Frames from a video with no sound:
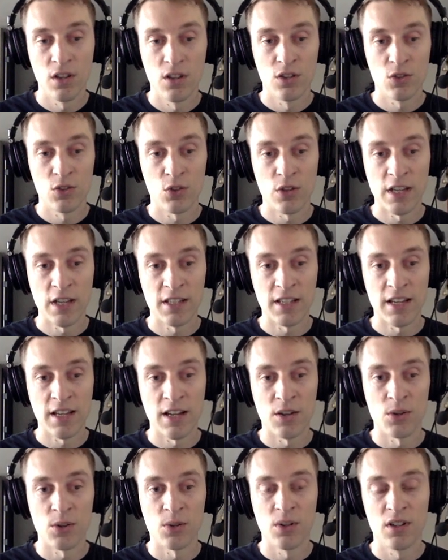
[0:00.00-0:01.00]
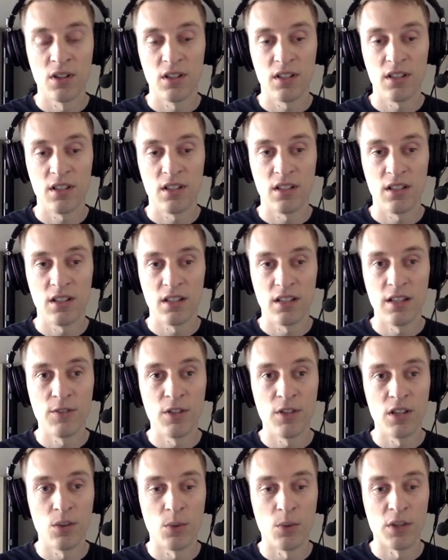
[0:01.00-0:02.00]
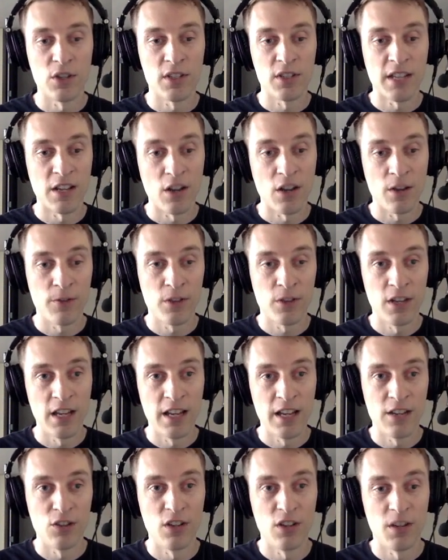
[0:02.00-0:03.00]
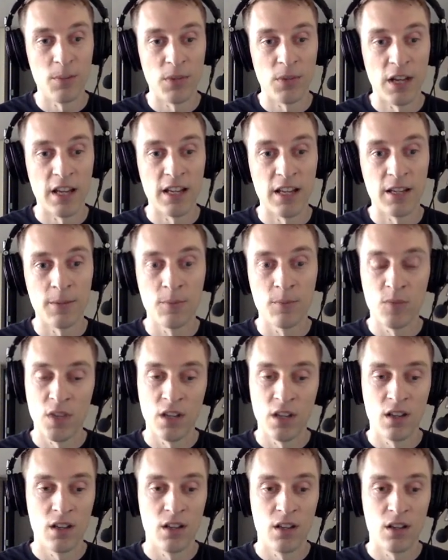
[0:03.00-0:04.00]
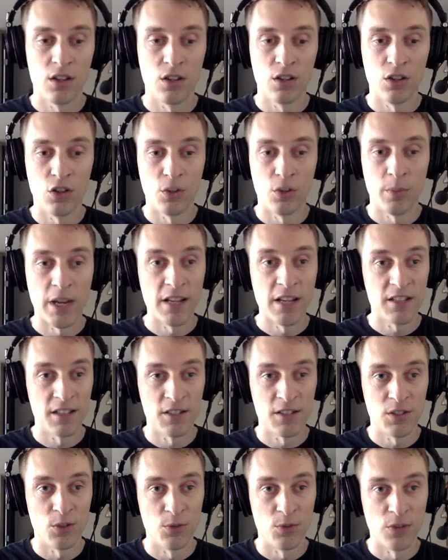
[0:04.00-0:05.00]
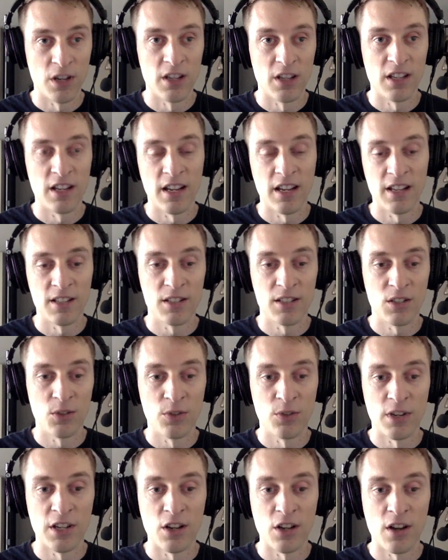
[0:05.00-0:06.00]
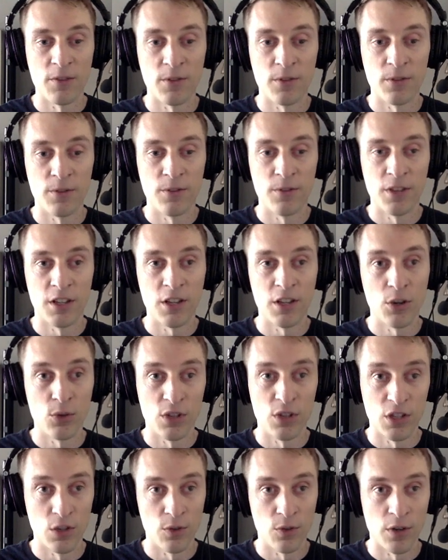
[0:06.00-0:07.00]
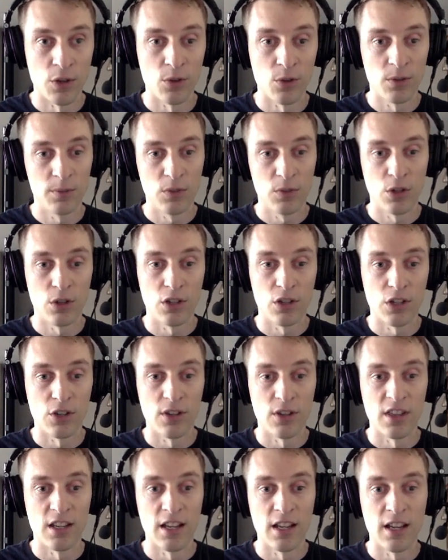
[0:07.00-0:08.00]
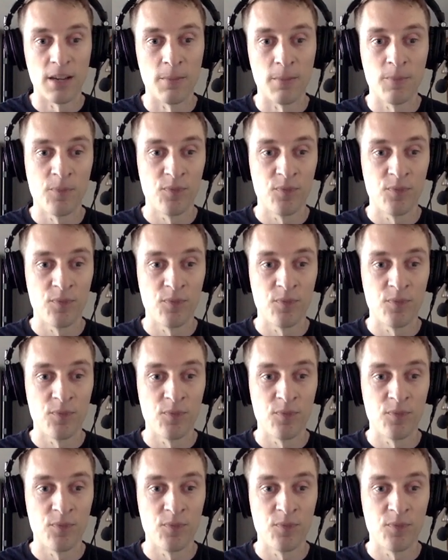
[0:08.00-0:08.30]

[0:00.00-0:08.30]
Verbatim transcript: So that's how, even when you sign off for the day and you're done playing, your base is still running, and it's still running off of the code that you wrote earlier in the day.